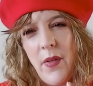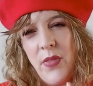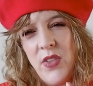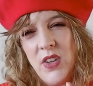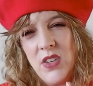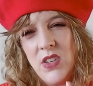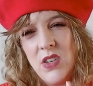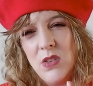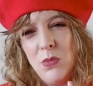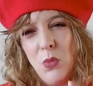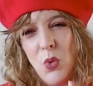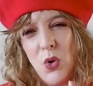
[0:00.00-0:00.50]

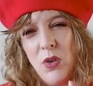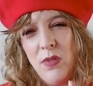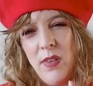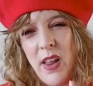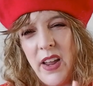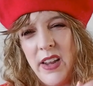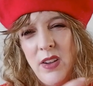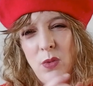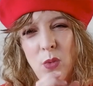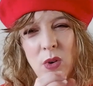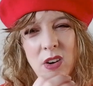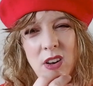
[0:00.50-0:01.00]
This is more of
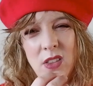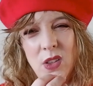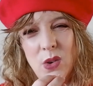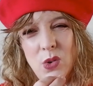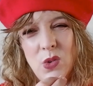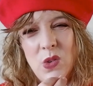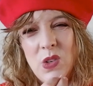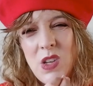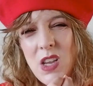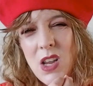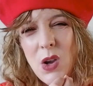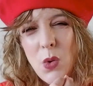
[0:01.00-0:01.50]
like one of
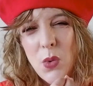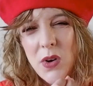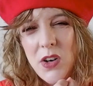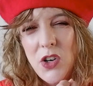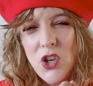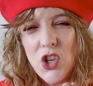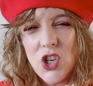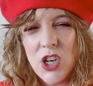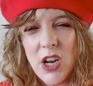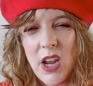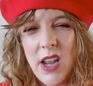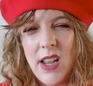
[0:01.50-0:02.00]
those
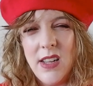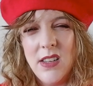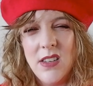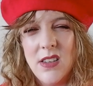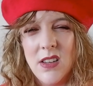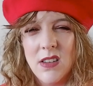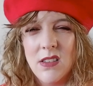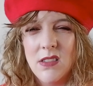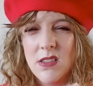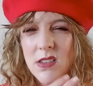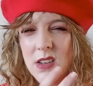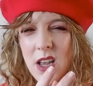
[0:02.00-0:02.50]
sequin shades
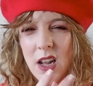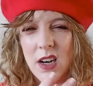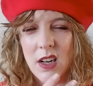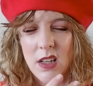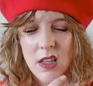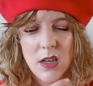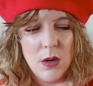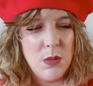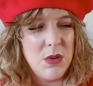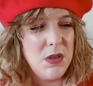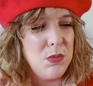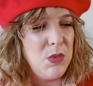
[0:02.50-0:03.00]
that's got a
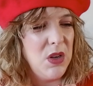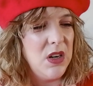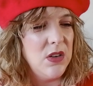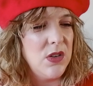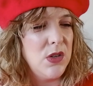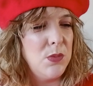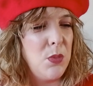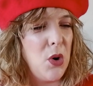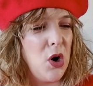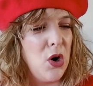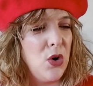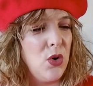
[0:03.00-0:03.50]
little bit of
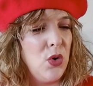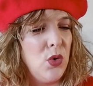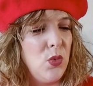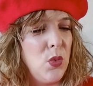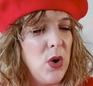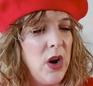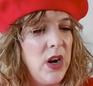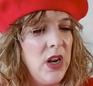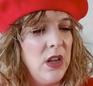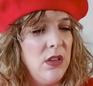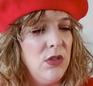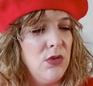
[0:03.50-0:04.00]
sparkle
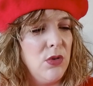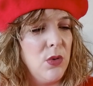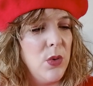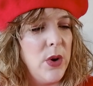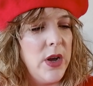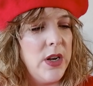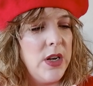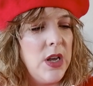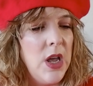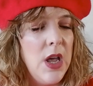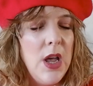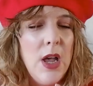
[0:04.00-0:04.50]
running through
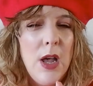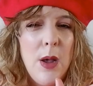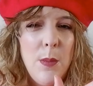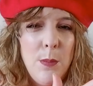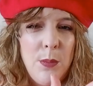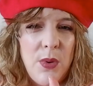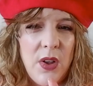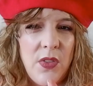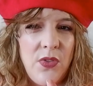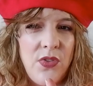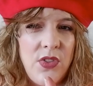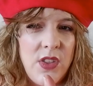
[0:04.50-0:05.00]
it.
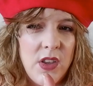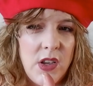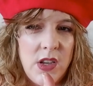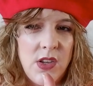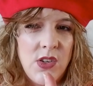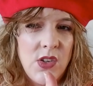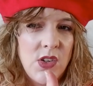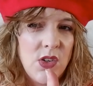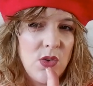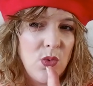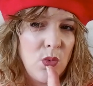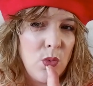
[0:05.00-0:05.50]
But
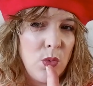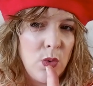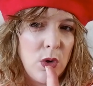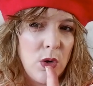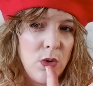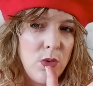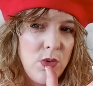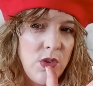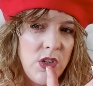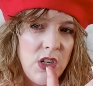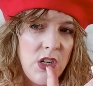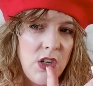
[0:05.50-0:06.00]
this
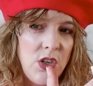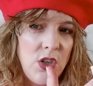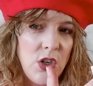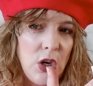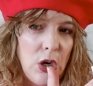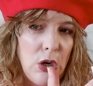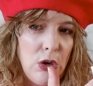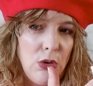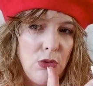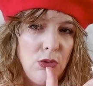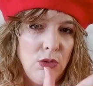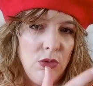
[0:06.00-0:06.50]

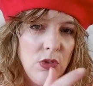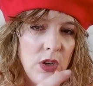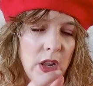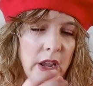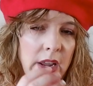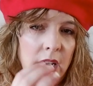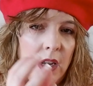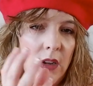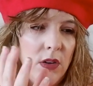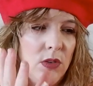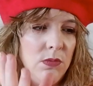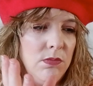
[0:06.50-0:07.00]
rosy-toned,
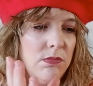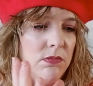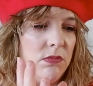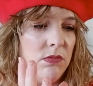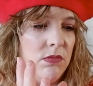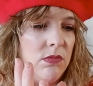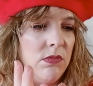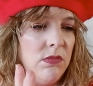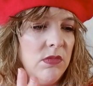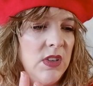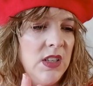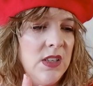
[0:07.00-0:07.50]
like,
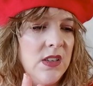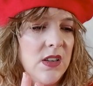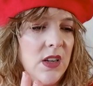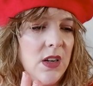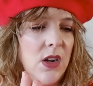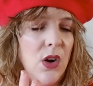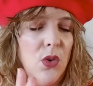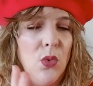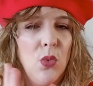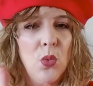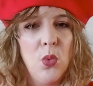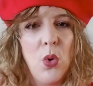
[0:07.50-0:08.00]
it's
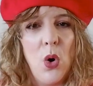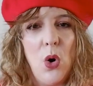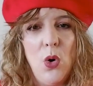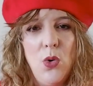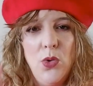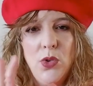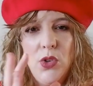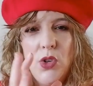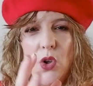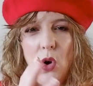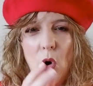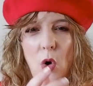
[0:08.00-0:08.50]
like a
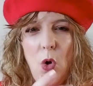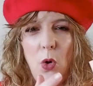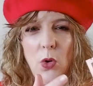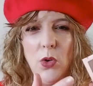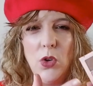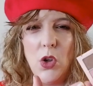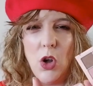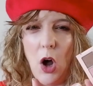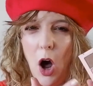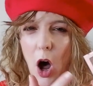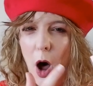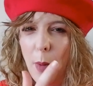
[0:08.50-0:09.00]
rose
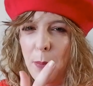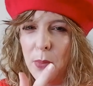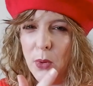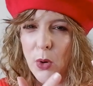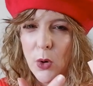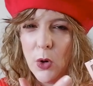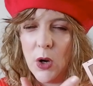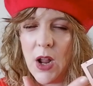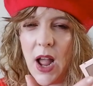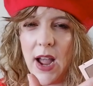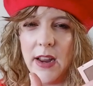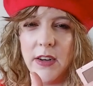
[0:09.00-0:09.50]
gold
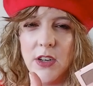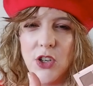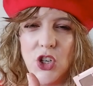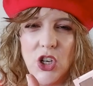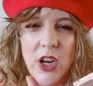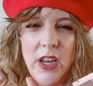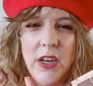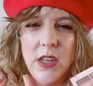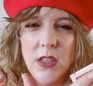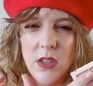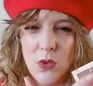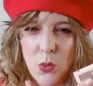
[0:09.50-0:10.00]
copper kind of
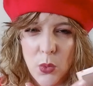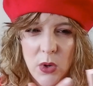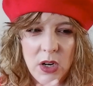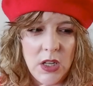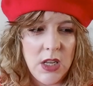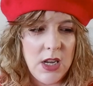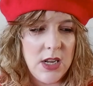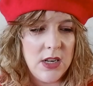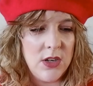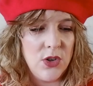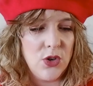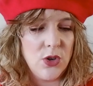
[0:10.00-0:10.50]
shade. It's
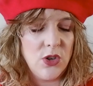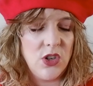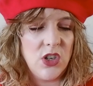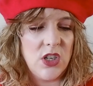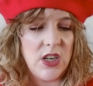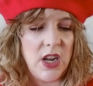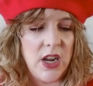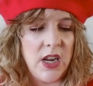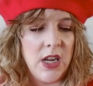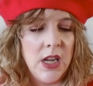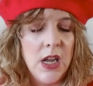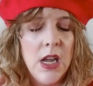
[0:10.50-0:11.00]
really
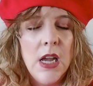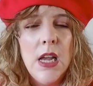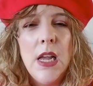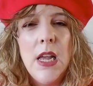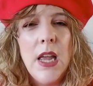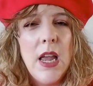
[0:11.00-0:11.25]
interesting.